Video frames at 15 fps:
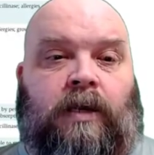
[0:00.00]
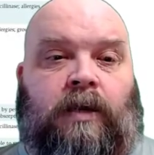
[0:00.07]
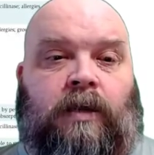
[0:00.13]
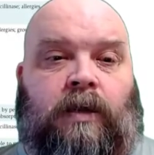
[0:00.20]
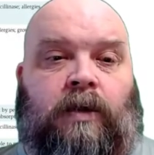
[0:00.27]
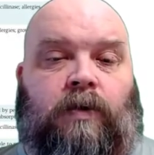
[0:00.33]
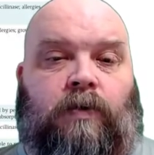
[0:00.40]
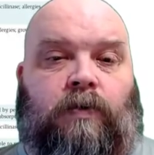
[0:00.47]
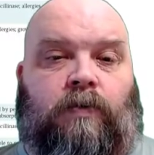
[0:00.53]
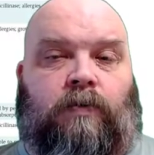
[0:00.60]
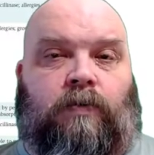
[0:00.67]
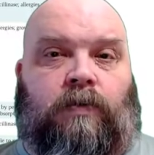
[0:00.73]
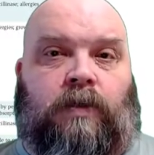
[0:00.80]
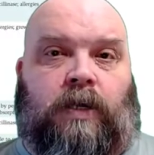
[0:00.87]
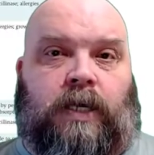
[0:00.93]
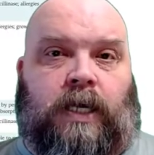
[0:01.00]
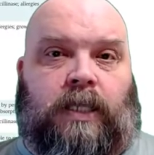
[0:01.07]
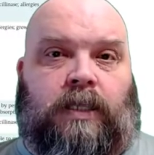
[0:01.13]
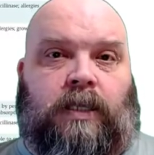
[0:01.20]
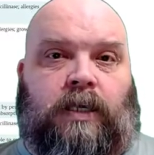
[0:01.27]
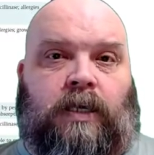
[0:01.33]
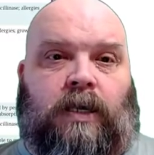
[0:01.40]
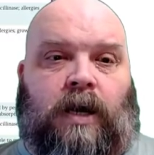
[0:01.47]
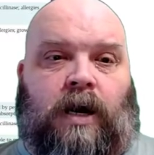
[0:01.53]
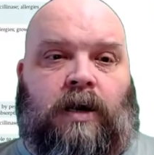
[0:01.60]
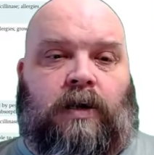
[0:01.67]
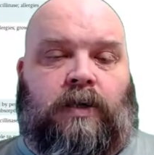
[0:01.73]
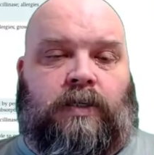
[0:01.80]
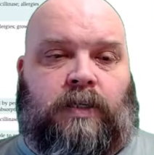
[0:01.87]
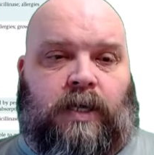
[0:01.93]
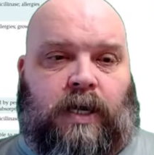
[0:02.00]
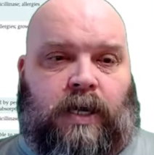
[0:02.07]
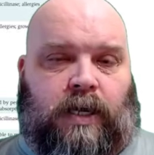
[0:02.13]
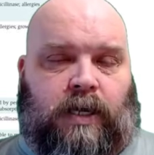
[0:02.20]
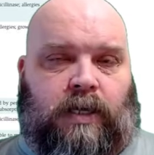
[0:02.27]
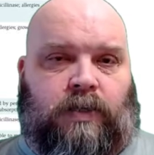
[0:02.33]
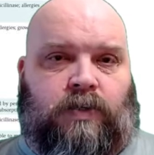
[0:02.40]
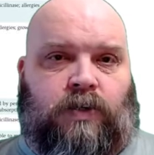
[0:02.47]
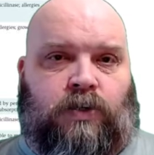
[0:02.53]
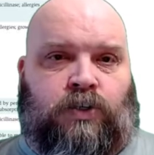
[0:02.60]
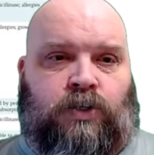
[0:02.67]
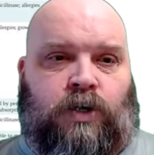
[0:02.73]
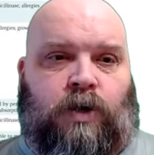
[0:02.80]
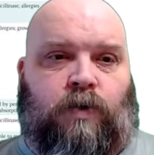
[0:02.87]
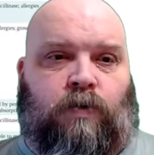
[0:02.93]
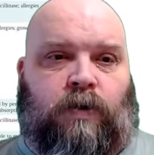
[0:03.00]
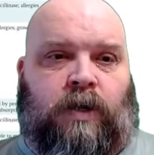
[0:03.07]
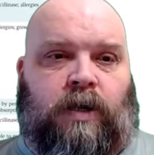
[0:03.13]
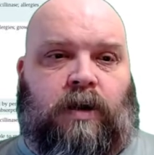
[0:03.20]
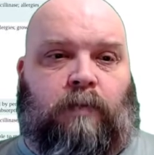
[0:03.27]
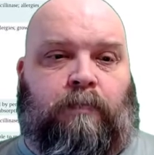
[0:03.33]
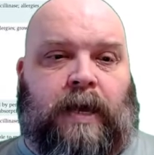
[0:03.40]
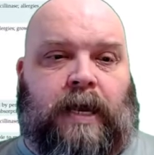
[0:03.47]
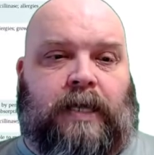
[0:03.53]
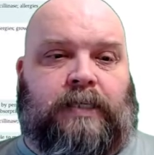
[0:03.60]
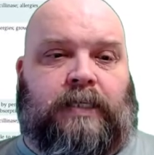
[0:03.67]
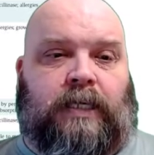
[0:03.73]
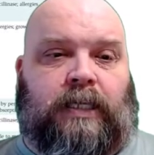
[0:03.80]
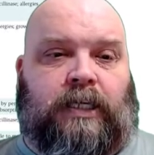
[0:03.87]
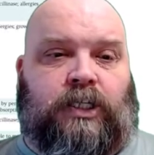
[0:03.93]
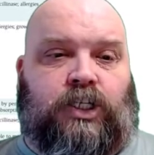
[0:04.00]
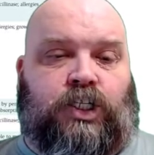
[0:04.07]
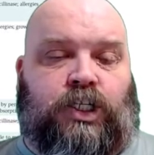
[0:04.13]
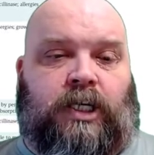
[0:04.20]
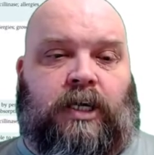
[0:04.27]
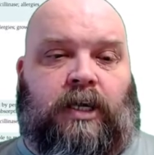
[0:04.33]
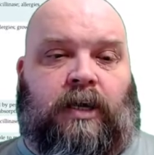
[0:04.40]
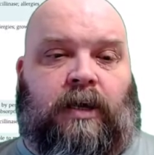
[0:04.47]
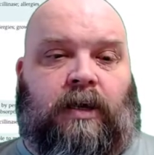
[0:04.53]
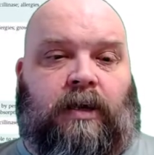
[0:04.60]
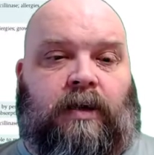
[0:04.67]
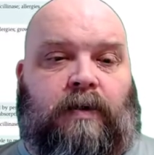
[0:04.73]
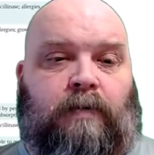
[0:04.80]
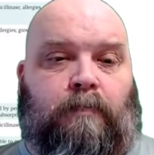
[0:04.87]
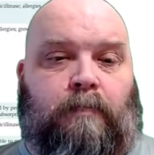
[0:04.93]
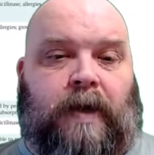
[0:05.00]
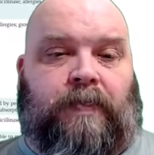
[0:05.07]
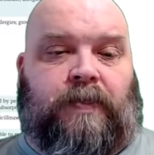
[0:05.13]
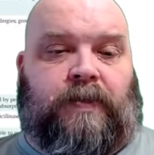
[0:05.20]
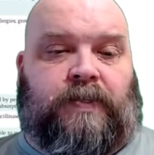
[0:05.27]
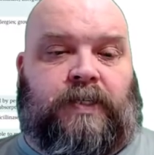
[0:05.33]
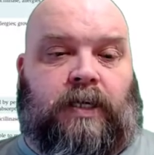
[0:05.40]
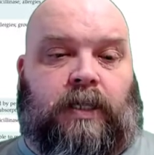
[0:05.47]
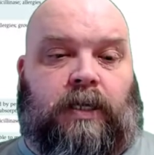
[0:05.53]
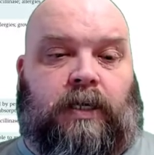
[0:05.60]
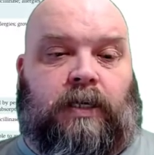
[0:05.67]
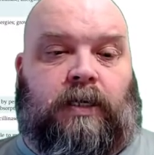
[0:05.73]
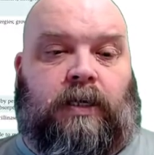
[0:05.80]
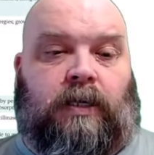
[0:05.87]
Look at the artist has shown here, penicillin G, methicillin,